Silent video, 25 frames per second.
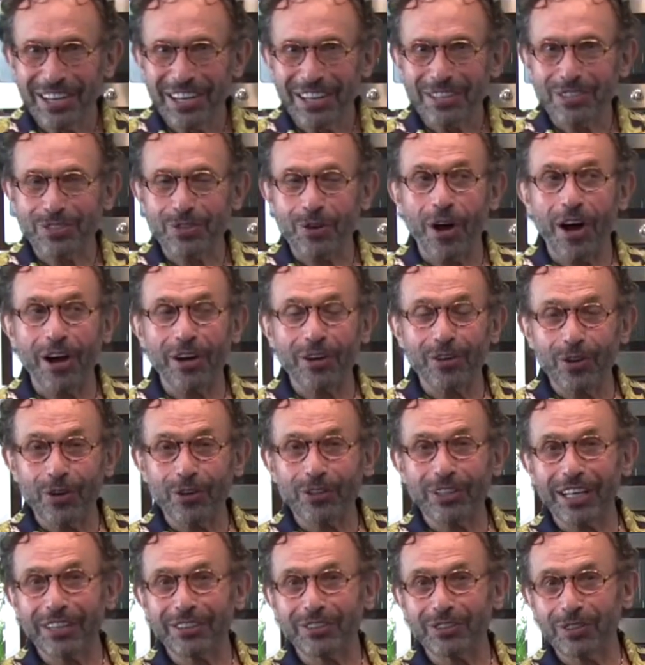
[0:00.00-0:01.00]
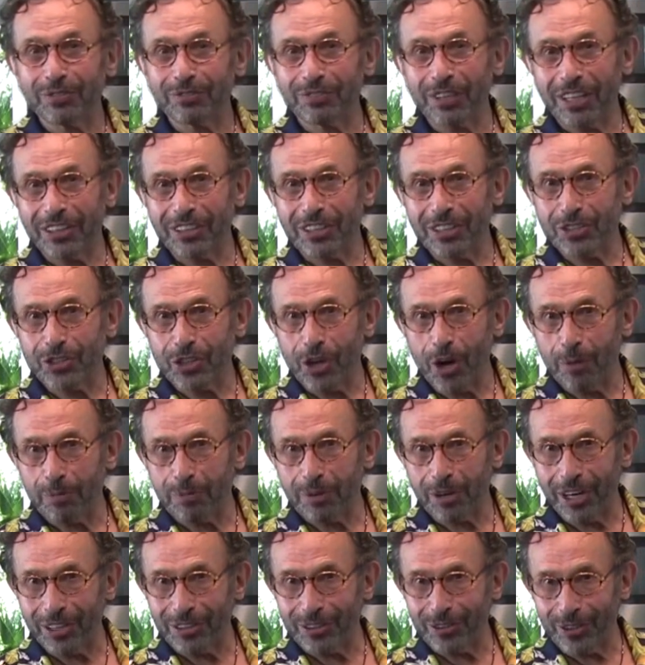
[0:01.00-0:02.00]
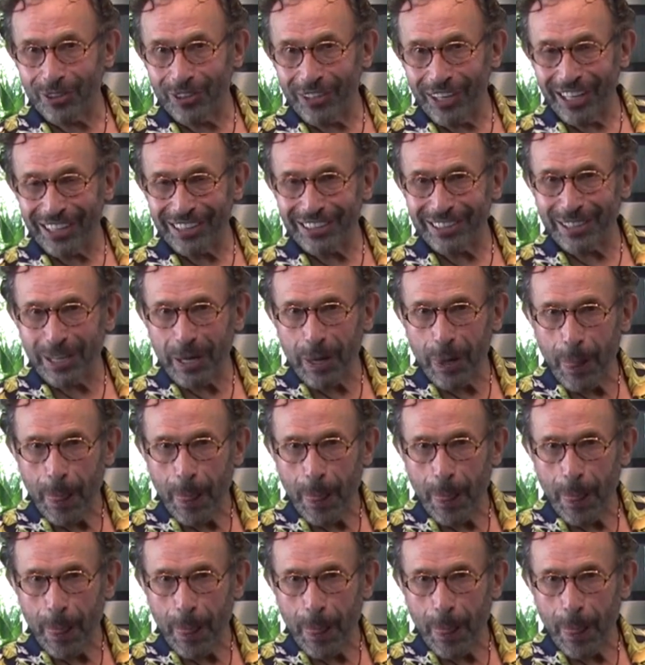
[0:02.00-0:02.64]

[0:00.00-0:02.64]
so I'll know that you've done the job right or not.